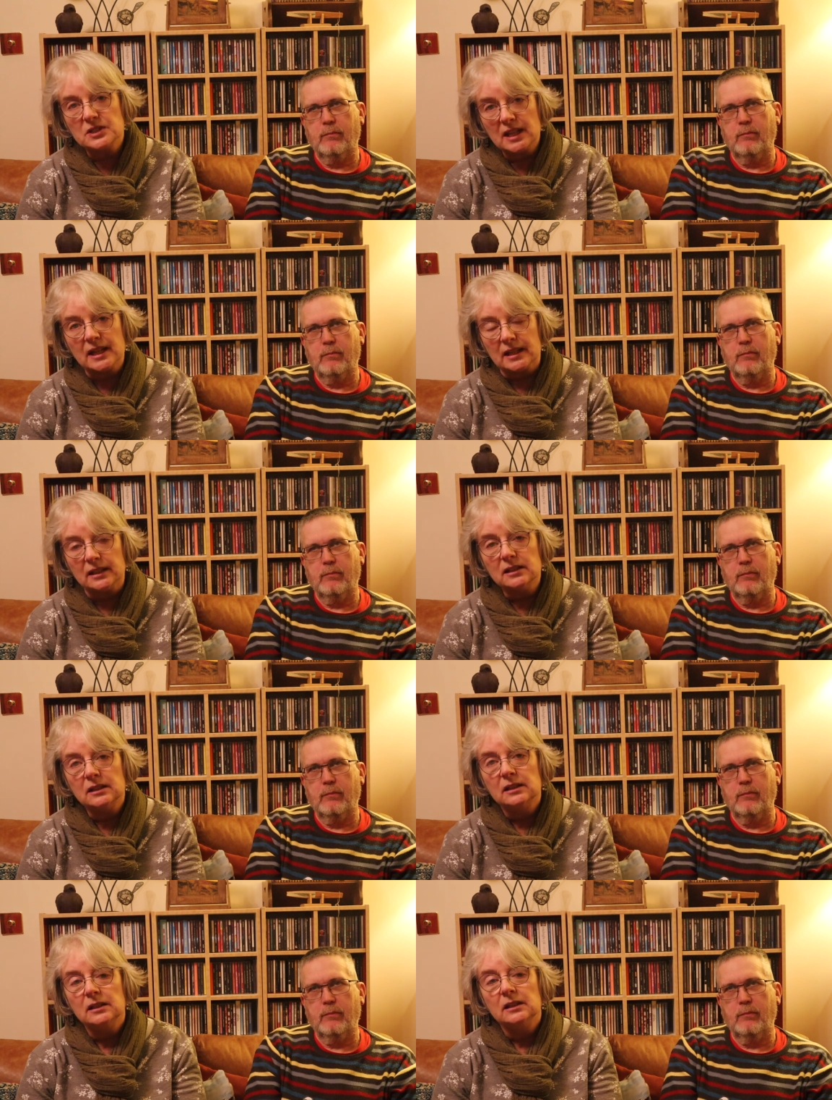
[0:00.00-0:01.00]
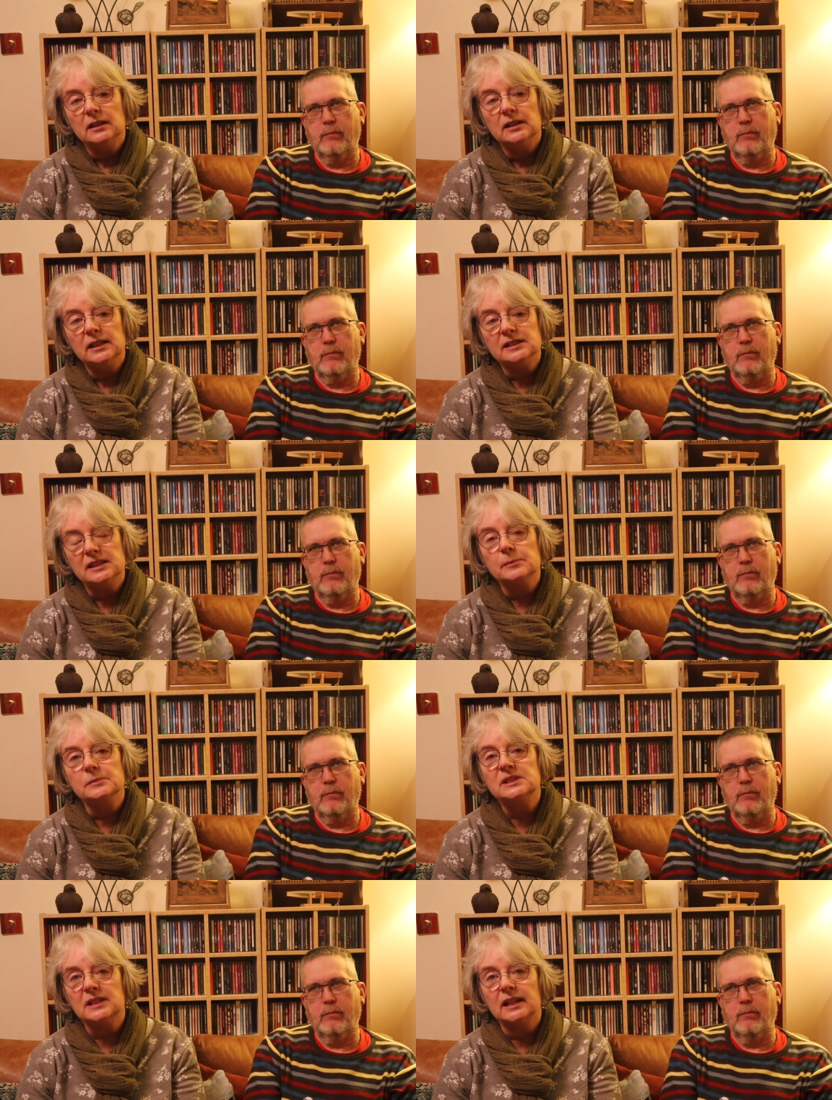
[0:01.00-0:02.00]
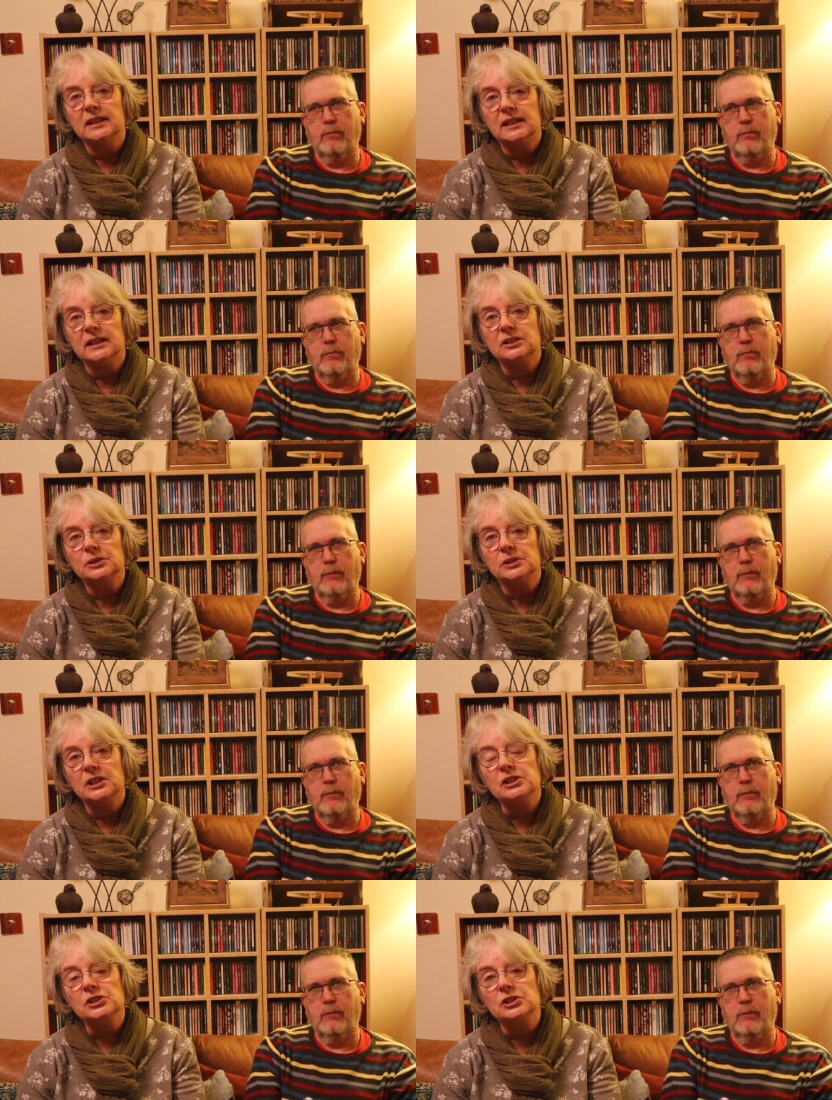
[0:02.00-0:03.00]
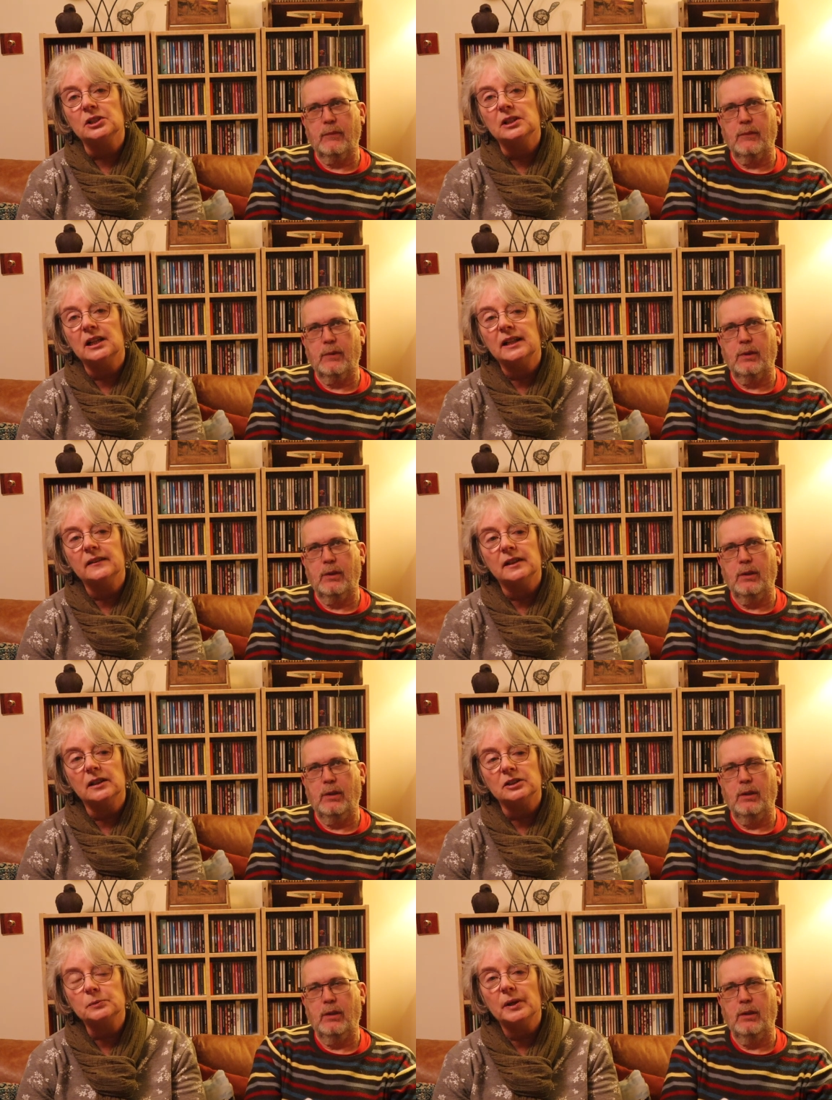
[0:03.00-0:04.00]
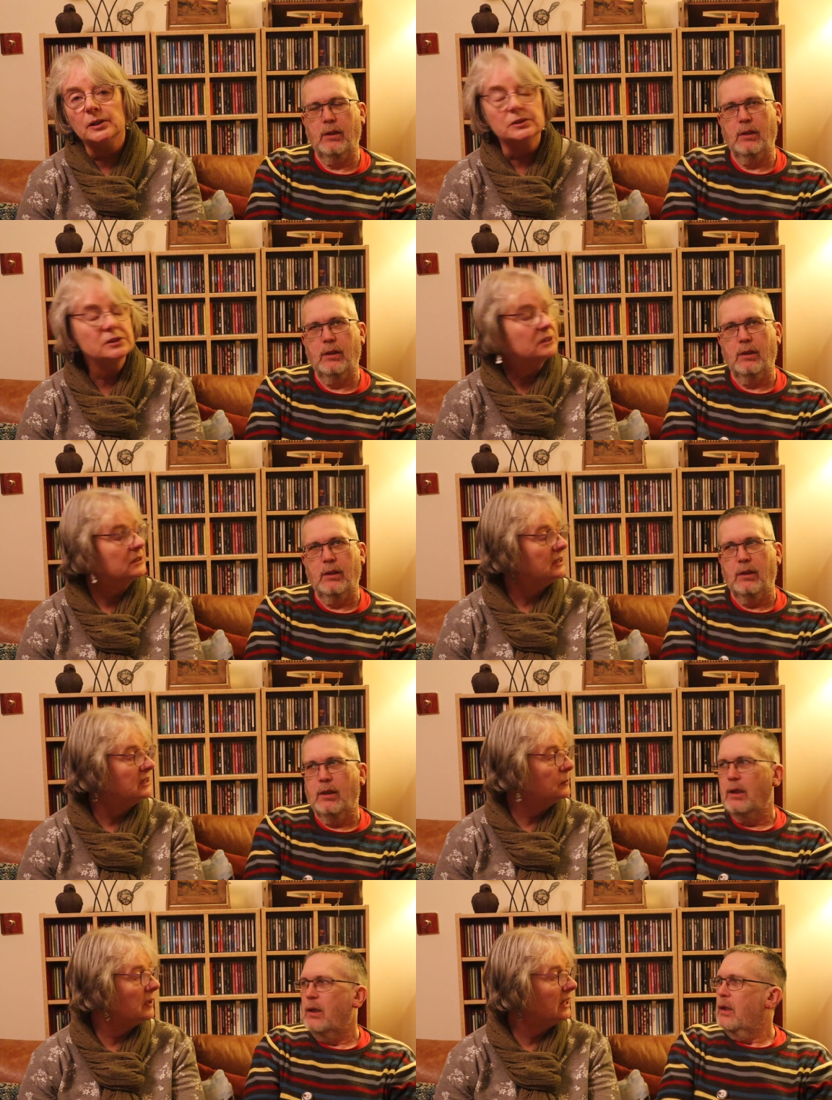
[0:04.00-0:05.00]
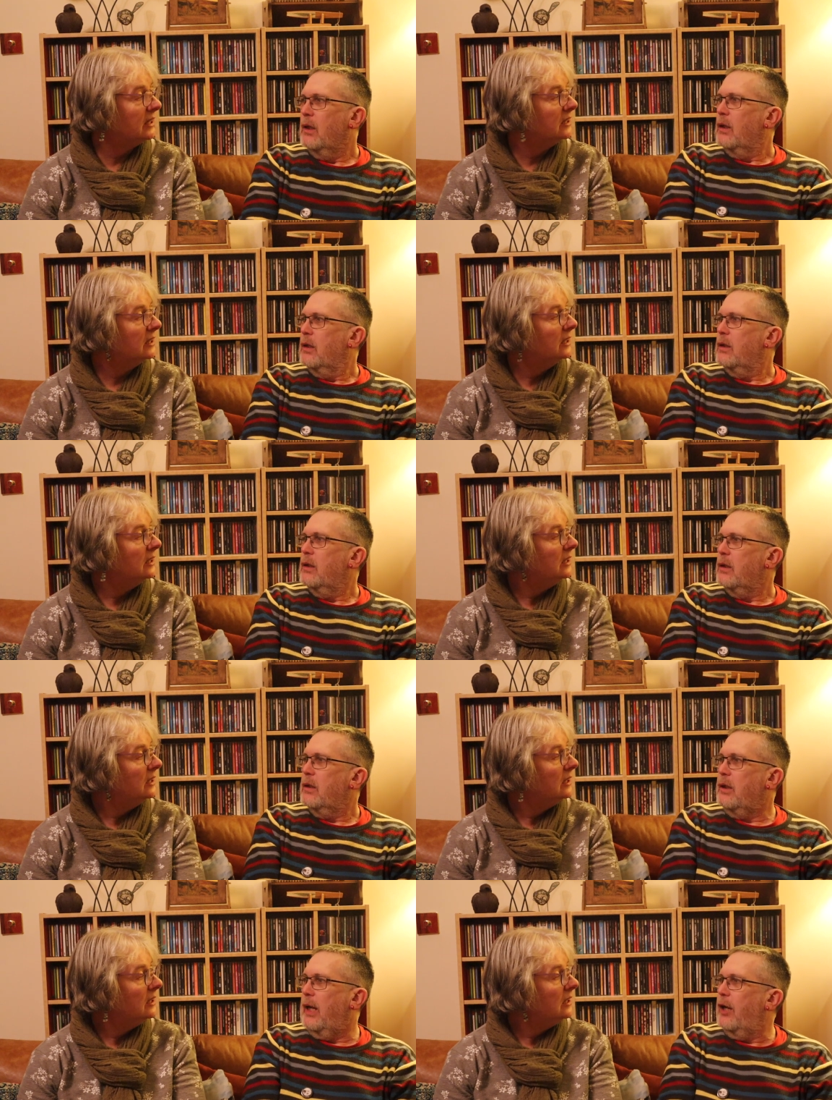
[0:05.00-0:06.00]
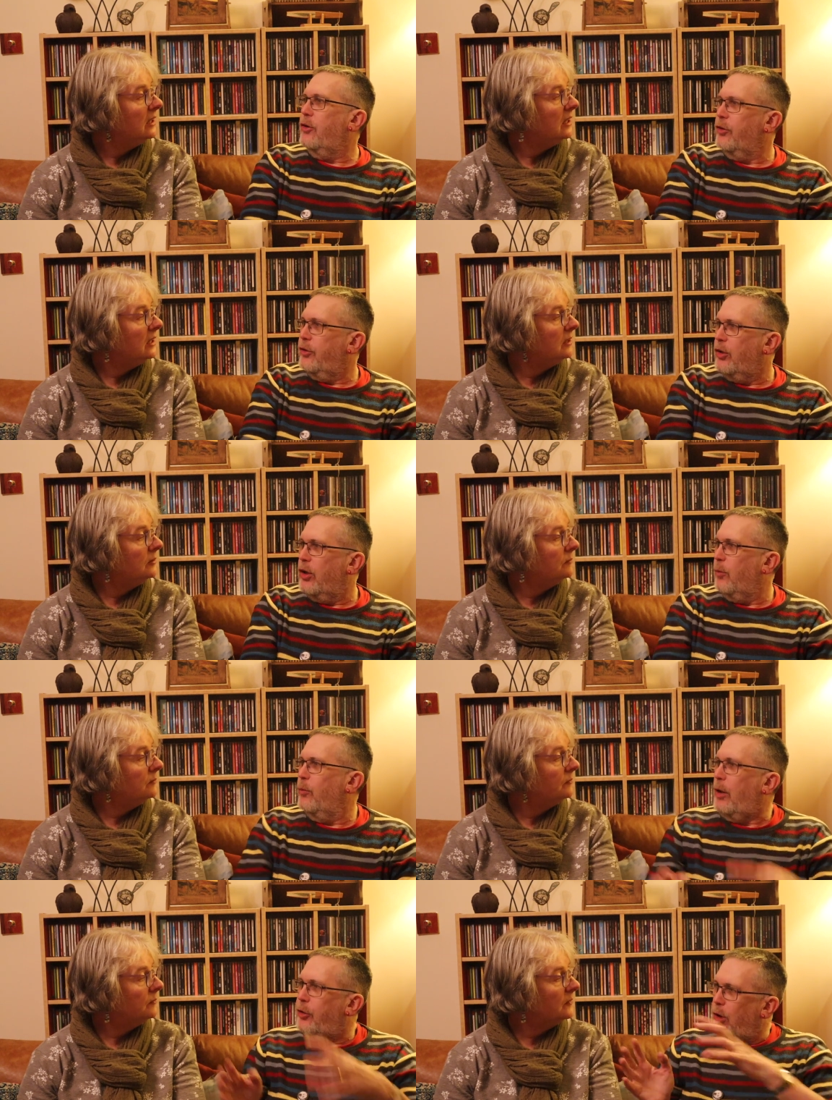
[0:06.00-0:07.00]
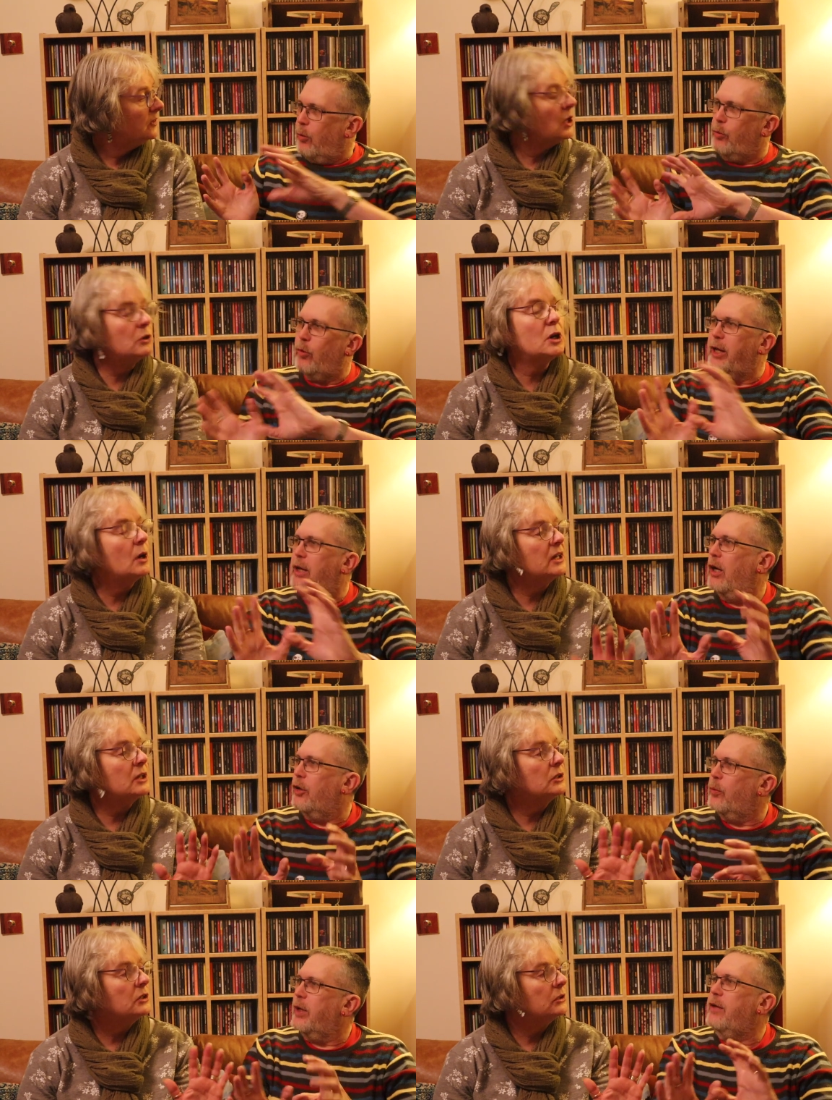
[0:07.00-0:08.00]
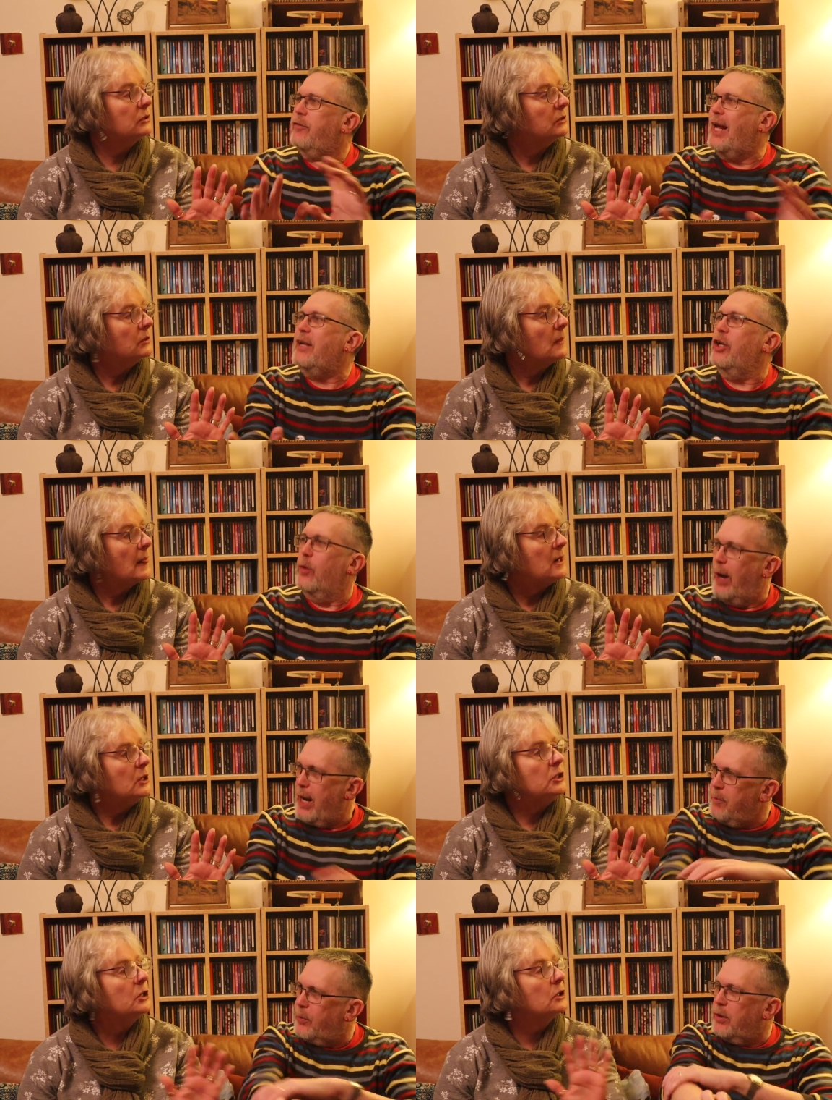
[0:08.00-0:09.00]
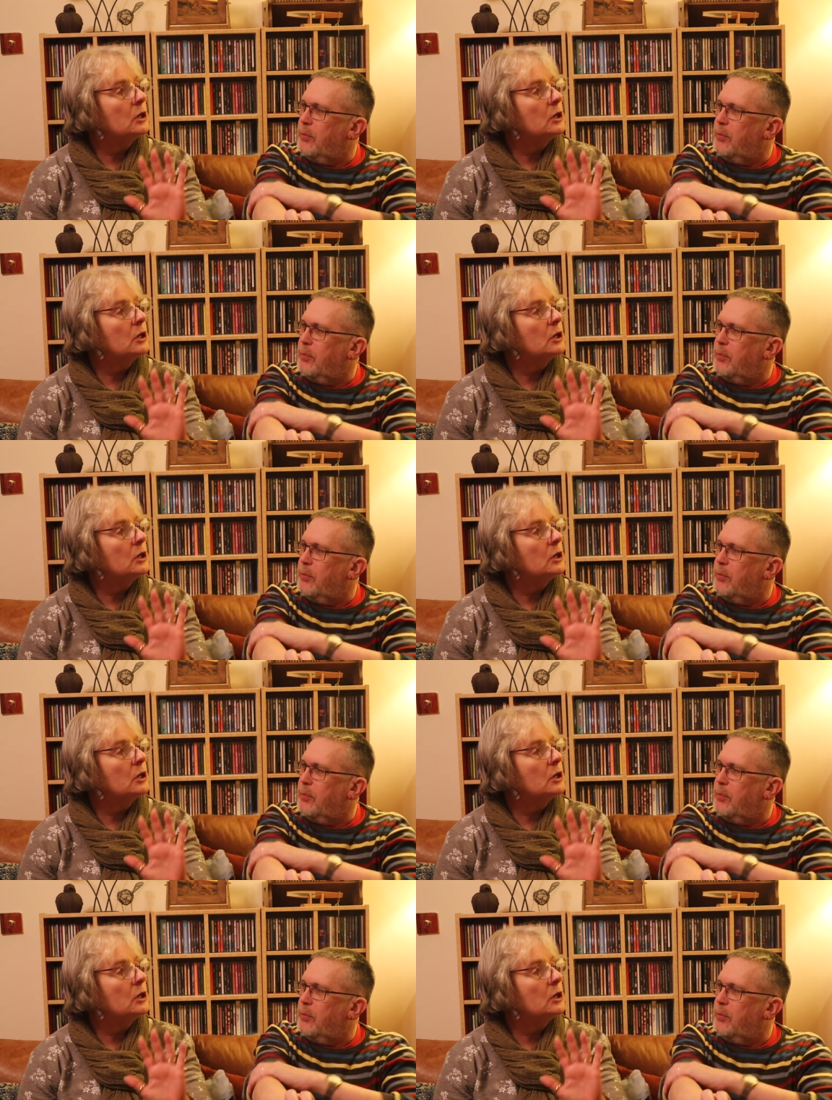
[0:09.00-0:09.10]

Speaker 1: scene is him standing to attention and the last post is played
Speaker 2: yeah, I don't, um, don't, I, don't, I no, want to. No, I, don't want to give the ending away. No, but,